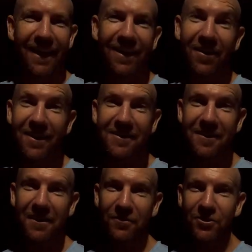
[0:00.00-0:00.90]
Hey guys,
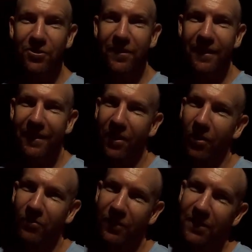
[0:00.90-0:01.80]
thanks for tuning in.
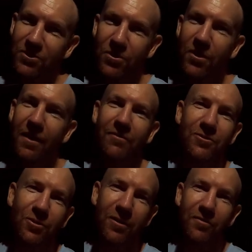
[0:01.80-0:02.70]
Hopefully you have
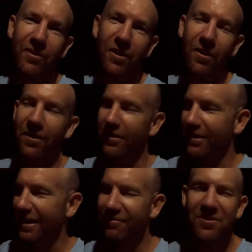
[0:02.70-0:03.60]
enjoyed the video
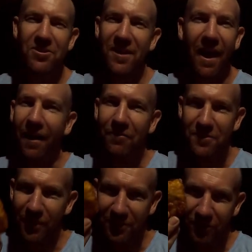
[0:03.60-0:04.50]
even just half
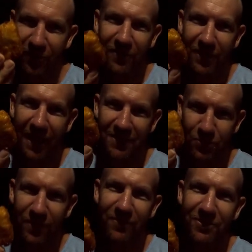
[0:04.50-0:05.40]
as much as we've,
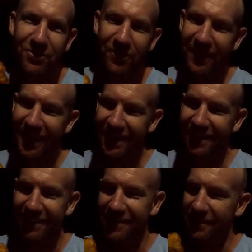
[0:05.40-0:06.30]
as we've enjoyed
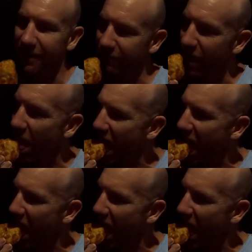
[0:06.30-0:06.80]
eating this stuff.